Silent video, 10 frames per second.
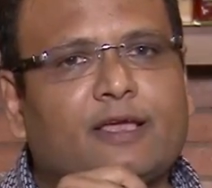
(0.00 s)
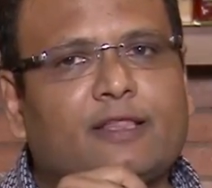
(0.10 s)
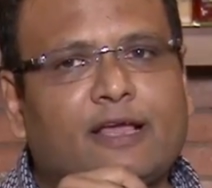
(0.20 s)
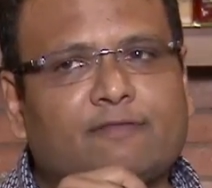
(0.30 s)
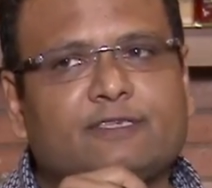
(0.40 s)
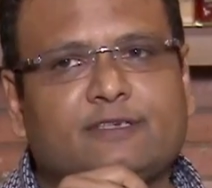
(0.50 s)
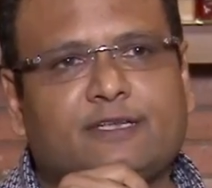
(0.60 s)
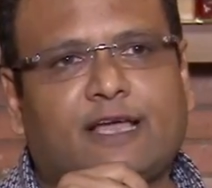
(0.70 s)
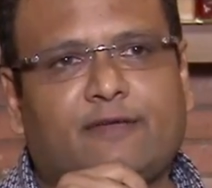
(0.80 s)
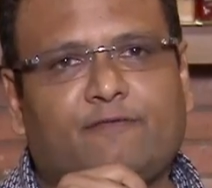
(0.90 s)
That was the
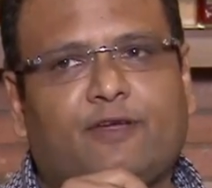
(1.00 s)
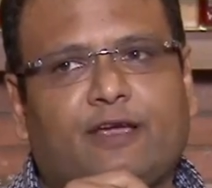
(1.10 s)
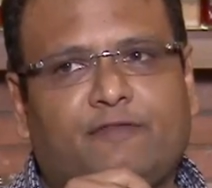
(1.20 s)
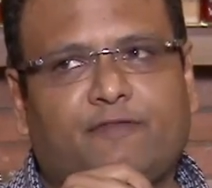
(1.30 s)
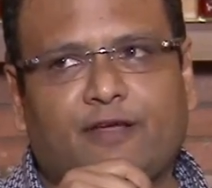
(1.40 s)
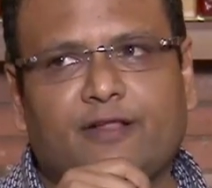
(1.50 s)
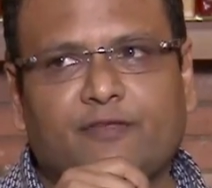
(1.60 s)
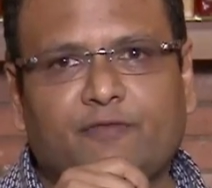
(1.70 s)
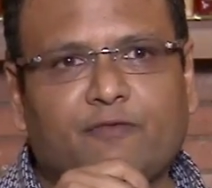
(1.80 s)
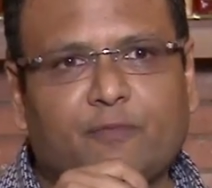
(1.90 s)
time where I felt that
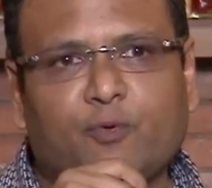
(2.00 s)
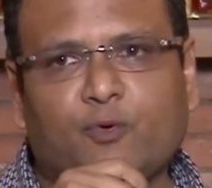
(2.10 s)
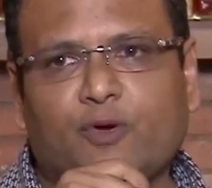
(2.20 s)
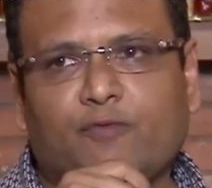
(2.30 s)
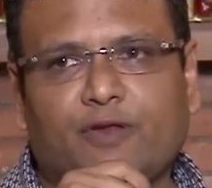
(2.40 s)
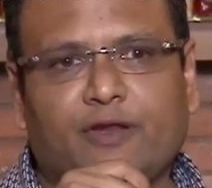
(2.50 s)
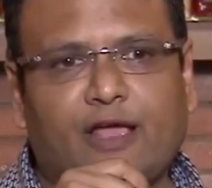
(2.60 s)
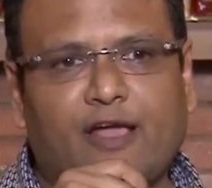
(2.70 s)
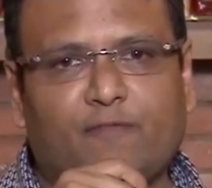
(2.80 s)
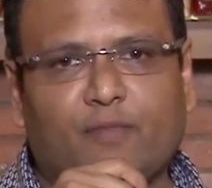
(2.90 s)
we are poor, we didn't
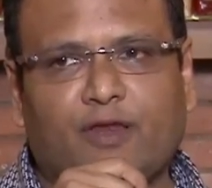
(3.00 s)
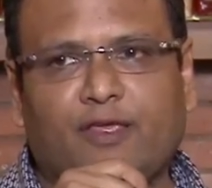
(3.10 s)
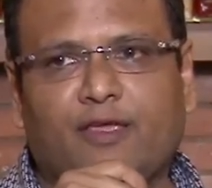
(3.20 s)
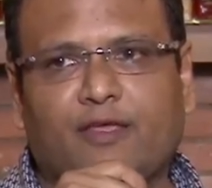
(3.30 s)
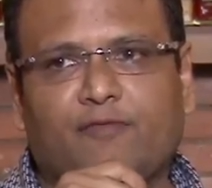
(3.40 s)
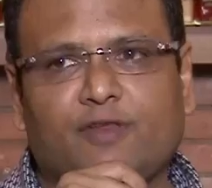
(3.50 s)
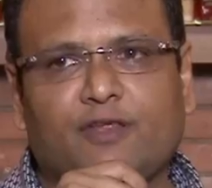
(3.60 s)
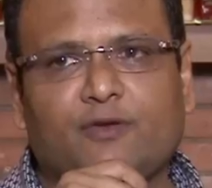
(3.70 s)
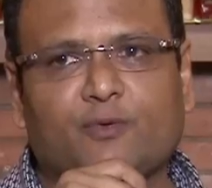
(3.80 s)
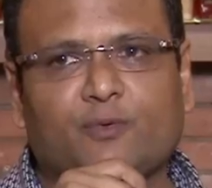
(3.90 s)
have money, and we
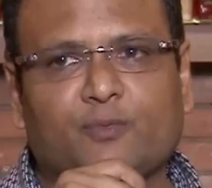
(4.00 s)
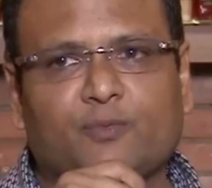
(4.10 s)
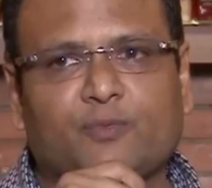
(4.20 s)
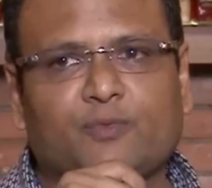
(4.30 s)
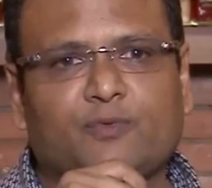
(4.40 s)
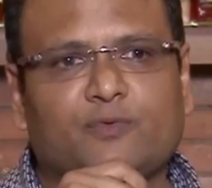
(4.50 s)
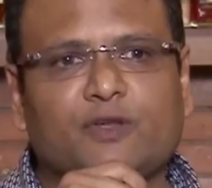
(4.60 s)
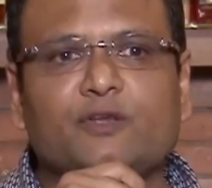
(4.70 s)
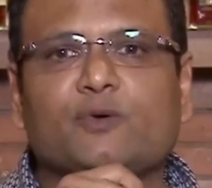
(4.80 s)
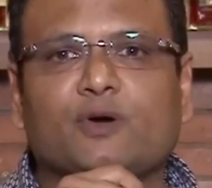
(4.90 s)
need to
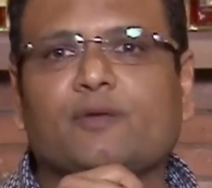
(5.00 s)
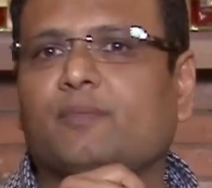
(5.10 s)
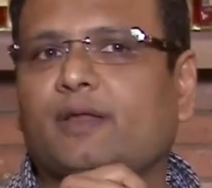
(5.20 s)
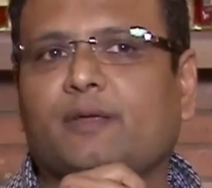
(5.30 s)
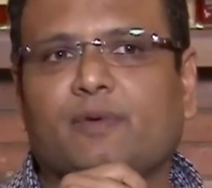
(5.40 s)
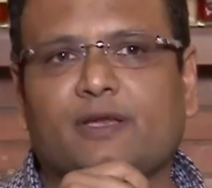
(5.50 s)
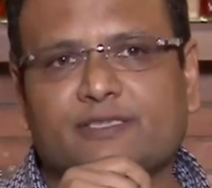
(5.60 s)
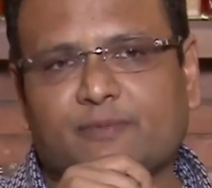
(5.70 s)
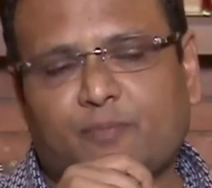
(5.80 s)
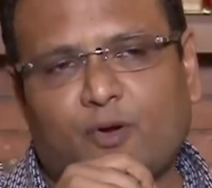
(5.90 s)
earn money. Money is
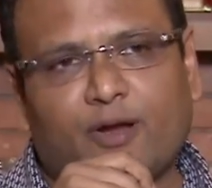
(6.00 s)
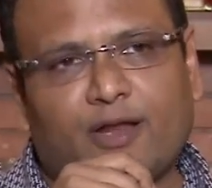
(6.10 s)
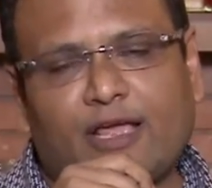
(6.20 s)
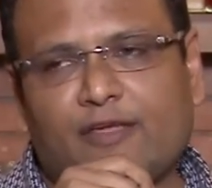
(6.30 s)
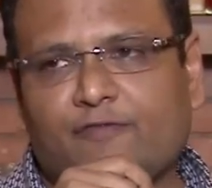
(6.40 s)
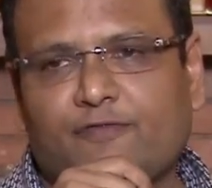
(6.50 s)
important in life.